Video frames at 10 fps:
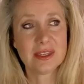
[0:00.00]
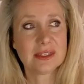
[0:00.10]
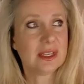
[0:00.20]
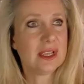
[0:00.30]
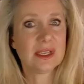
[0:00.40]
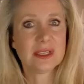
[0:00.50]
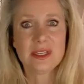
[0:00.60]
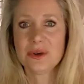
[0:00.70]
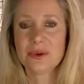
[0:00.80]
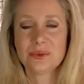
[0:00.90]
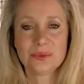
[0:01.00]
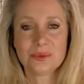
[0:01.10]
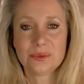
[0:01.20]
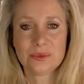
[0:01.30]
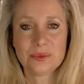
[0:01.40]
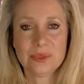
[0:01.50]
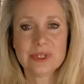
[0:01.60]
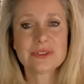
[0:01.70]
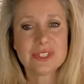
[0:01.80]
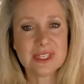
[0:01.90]
end, you know,
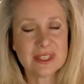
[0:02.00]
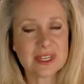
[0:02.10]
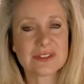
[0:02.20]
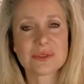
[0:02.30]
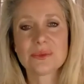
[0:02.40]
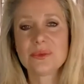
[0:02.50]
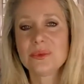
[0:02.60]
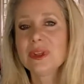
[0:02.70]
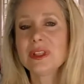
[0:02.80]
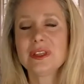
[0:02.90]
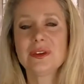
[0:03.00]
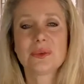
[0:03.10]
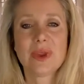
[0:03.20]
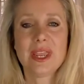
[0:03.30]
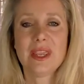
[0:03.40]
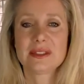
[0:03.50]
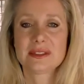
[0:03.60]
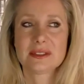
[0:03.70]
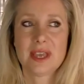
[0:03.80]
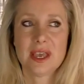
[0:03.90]
we're seeing that it's a really
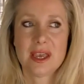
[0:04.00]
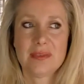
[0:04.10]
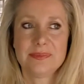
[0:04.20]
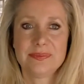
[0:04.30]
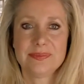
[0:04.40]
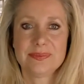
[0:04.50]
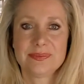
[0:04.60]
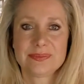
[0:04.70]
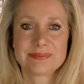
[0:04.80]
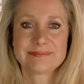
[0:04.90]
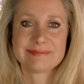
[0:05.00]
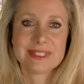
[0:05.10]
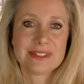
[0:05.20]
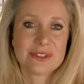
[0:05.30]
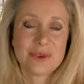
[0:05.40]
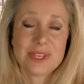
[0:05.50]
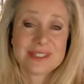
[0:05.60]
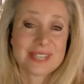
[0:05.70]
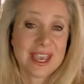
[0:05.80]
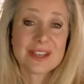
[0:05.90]
great, uh, it's a great
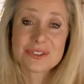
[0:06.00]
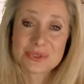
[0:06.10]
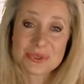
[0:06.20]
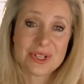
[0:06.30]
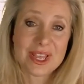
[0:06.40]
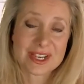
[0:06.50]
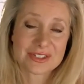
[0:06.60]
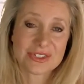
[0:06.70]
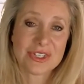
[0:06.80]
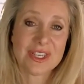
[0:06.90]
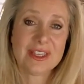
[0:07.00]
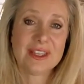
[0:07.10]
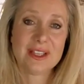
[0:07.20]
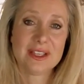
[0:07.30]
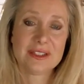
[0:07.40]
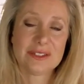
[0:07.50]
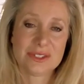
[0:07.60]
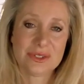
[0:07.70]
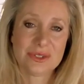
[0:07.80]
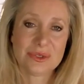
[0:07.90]
tech tool actually
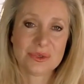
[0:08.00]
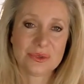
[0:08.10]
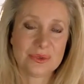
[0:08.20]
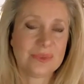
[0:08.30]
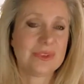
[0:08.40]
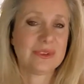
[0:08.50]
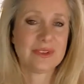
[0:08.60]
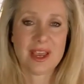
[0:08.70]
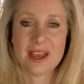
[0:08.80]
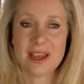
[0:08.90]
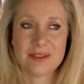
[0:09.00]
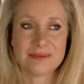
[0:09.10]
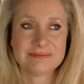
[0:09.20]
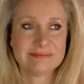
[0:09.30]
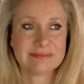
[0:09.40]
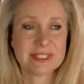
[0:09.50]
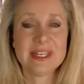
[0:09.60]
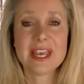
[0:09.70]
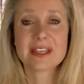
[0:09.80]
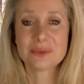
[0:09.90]
to uh,
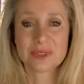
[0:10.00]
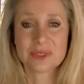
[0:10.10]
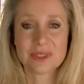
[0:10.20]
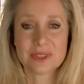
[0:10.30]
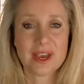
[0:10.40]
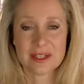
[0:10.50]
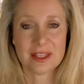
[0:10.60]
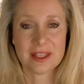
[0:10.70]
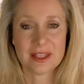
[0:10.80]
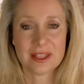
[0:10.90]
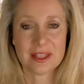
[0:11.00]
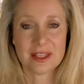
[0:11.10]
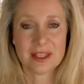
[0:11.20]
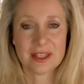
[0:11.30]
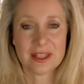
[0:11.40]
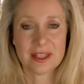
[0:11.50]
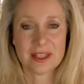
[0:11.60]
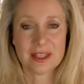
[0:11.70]
connect with high end clients.